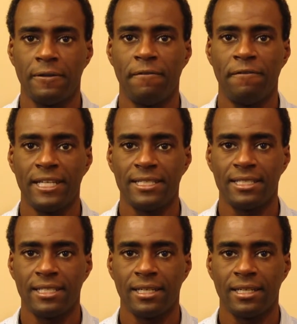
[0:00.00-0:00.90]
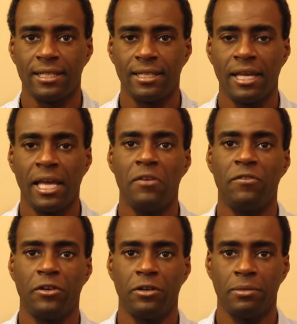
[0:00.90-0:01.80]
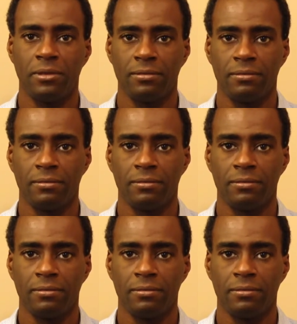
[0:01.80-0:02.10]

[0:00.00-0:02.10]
fixed and variable.